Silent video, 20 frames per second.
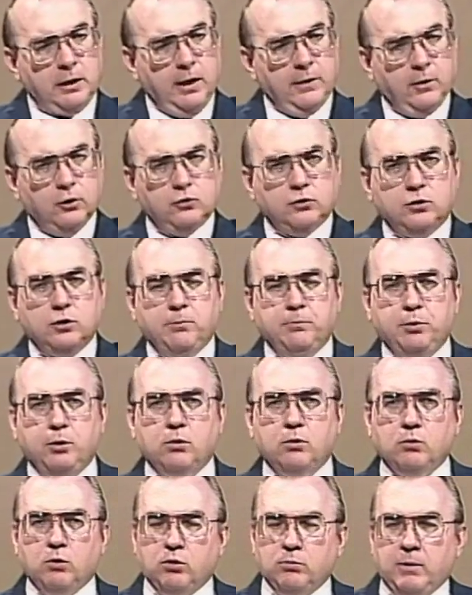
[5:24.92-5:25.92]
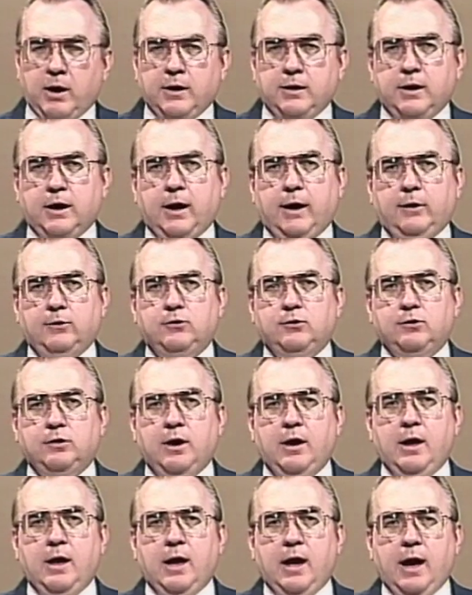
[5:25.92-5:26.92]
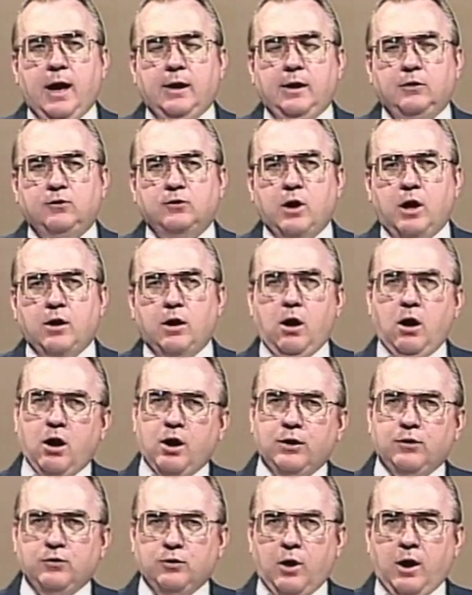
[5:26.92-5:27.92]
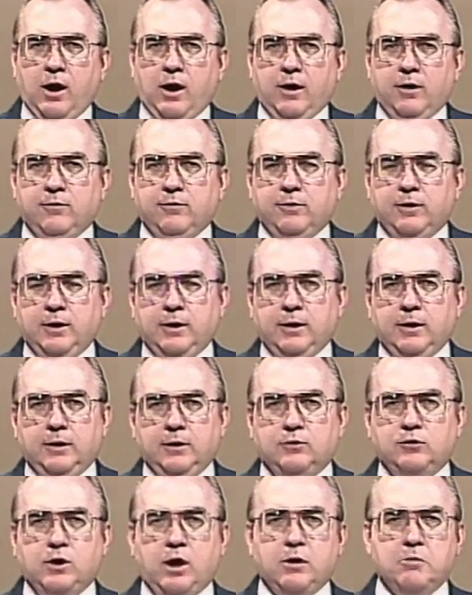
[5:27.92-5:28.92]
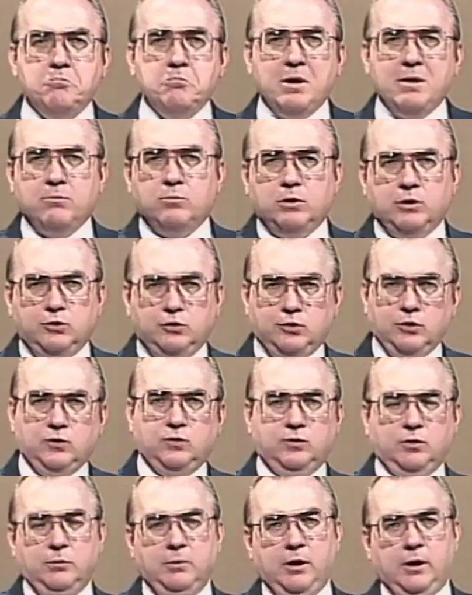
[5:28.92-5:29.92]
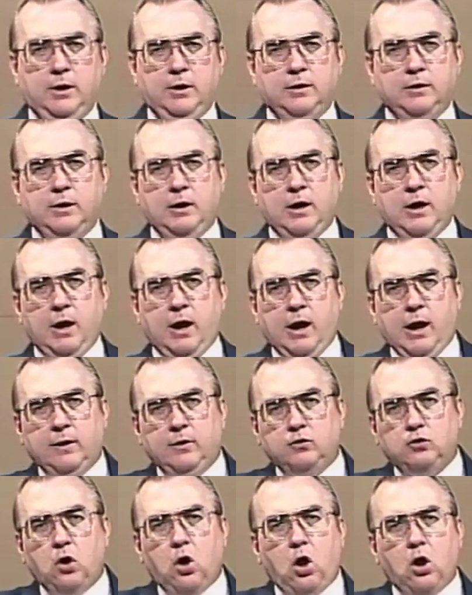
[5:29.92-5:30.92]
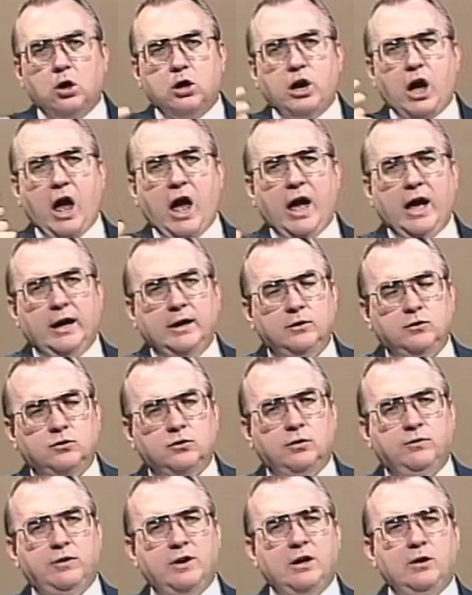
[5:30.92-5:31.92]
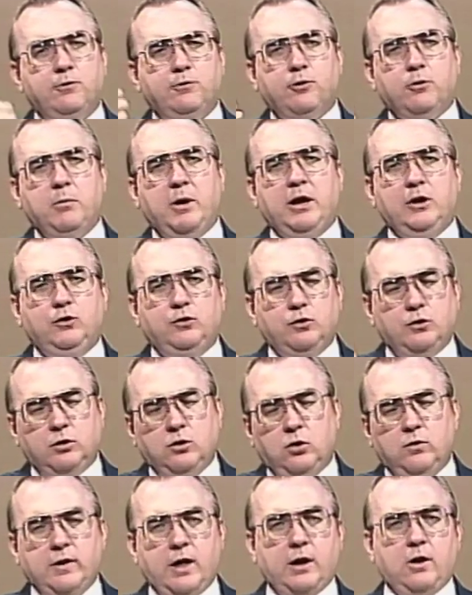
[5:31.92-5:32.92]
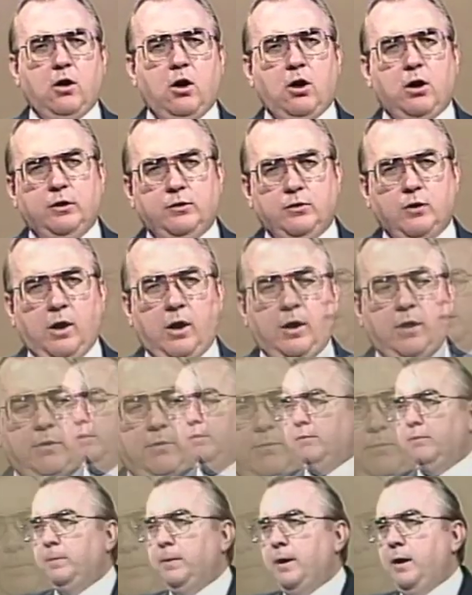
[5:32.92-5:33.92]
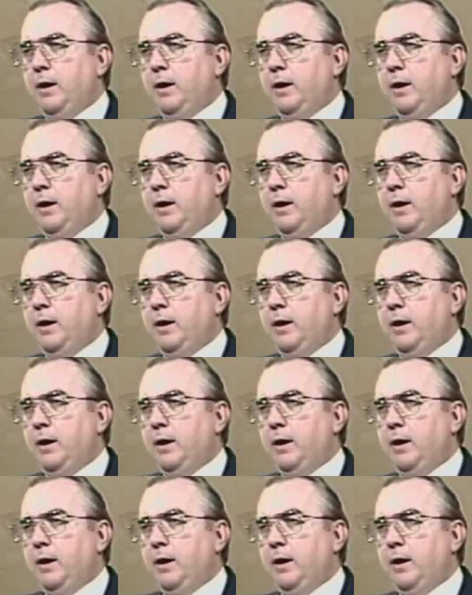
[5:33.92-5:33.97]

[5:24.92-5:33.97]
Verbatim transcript: and there's a computer on my desk, and it's got a hard drive in it. It's got a memory system in it and there's all kinds of information on that hard drive.